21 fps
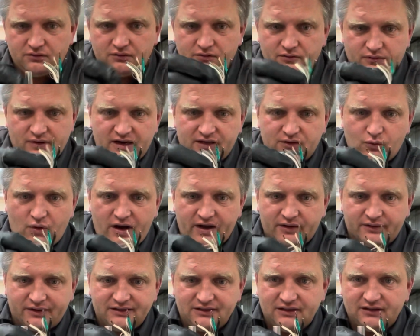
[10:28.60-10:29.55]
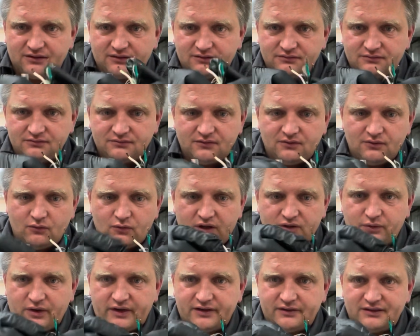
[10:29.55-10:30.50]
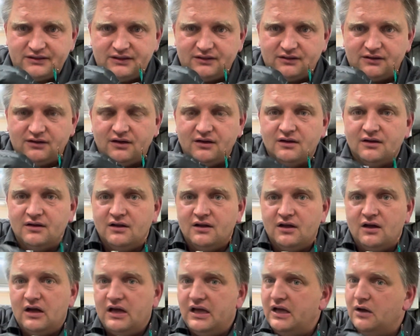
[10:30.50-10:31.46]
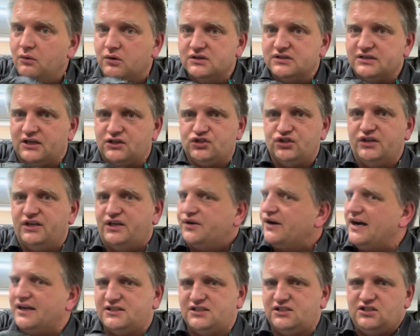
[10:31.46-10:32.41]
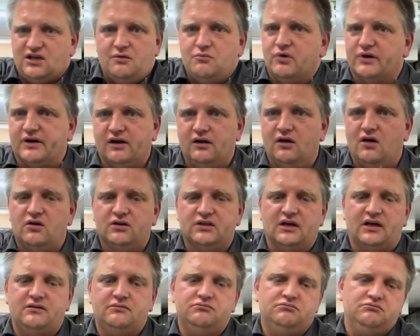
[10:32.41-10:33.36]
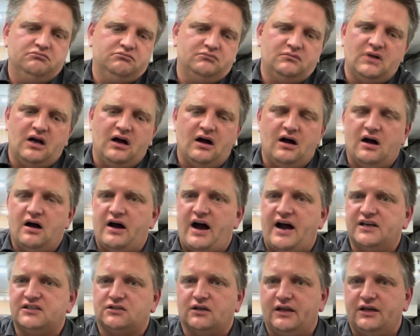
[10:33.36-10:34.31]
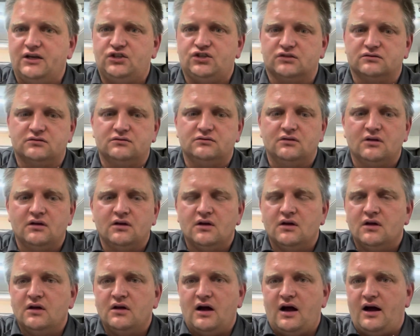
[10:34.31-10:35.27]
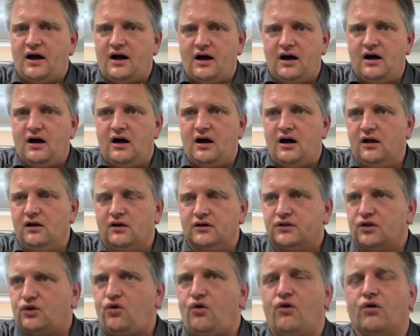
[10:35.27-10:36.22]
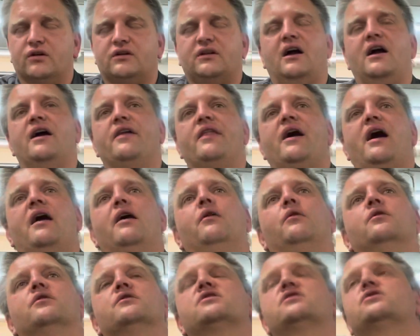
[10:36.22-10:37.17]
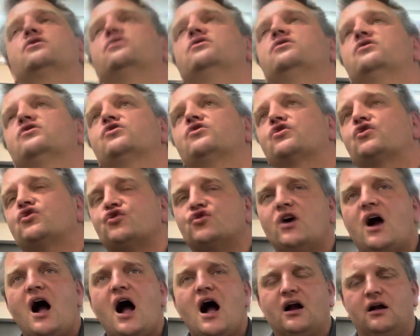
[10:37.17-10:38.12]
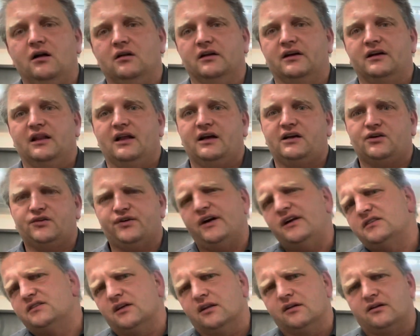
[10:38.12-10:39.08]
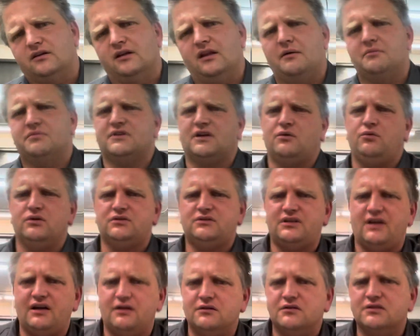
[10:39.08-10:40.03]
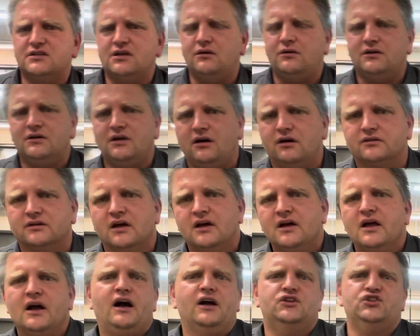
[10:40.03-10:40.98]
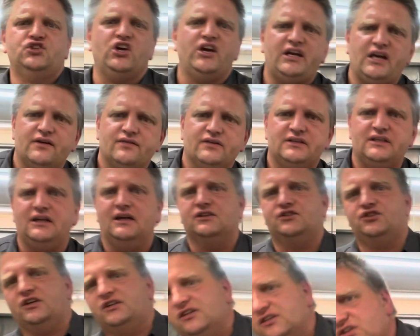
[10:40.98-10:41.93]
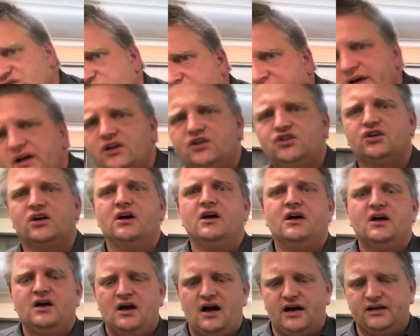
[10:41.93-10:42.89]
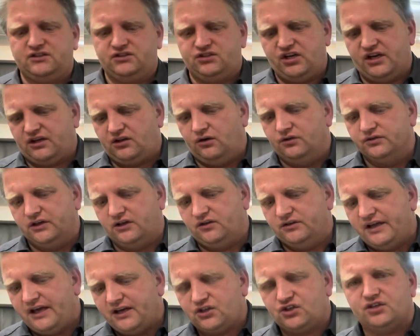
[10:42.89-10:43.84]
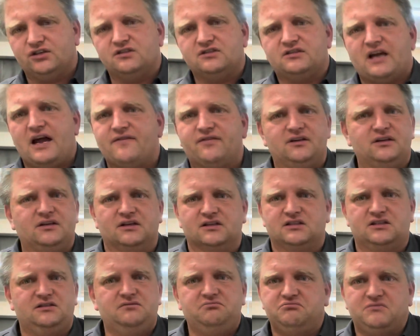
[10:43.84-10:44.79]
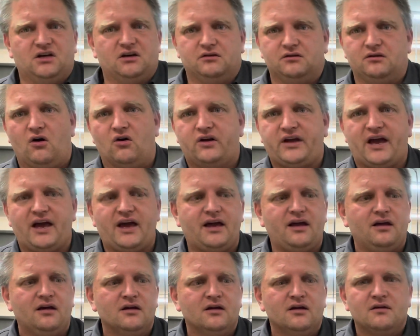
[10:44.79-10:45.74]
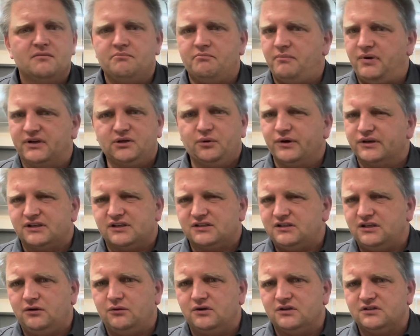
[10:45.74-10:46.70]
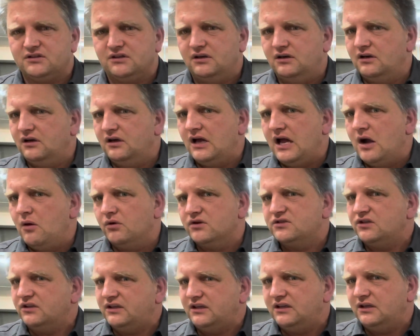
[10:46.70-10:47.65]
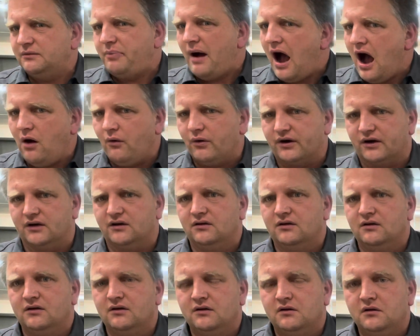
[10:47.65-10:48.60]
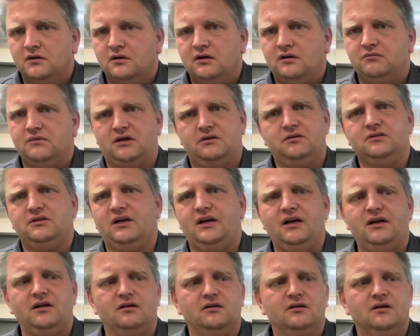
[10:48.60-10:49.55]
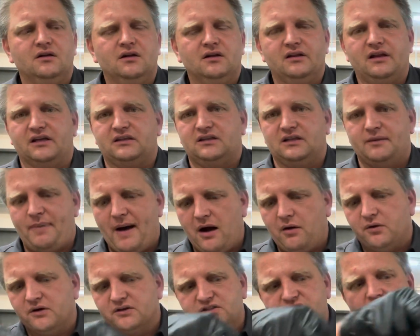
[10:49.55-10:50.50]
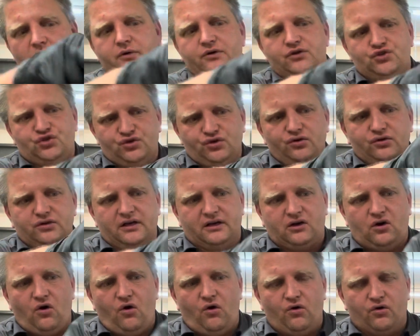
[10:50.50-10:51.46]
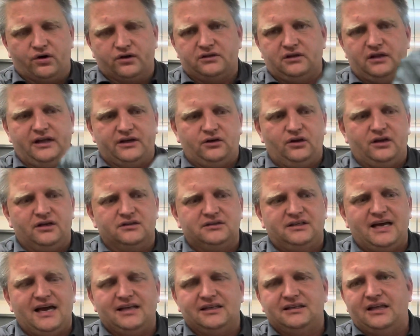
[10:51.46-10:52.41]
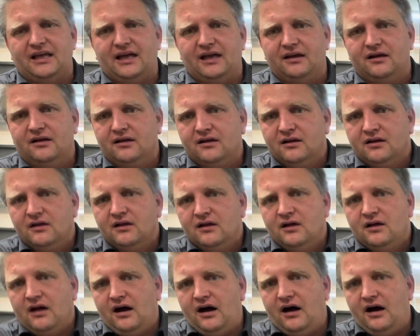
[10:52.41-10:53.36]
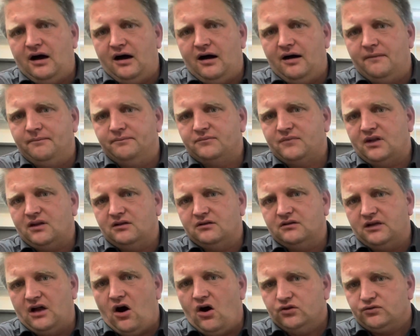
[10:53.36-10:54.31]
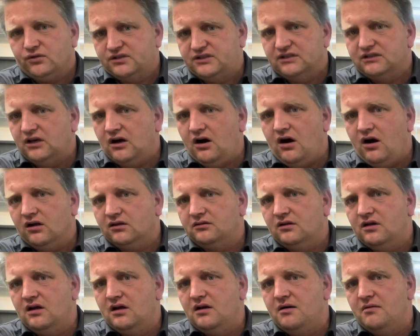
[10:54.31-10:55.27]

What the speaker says: white wire right here, it was actually cracked somewhere along the isolation along the cord, and I was struggling like crazy looking up. I was like, what the hell is going on? I check everything, I check the switch, I check all the connections, everything is, you know, okay. But the weirdest thing was, it was not getting power. I'm like, what the hell? Like the power was going through the cord, like you can get the hot was getting hot,